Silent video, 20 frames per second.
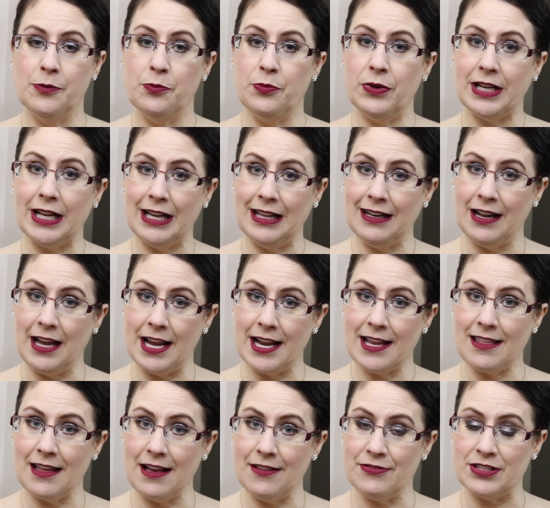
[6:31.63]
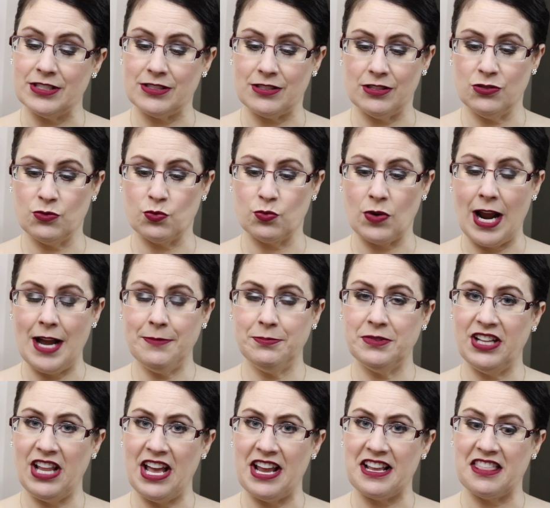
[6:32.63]
but I like that this is
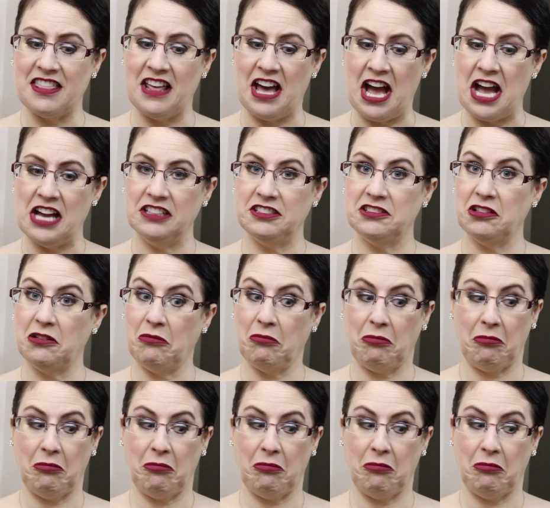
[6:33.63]
wrapped like that.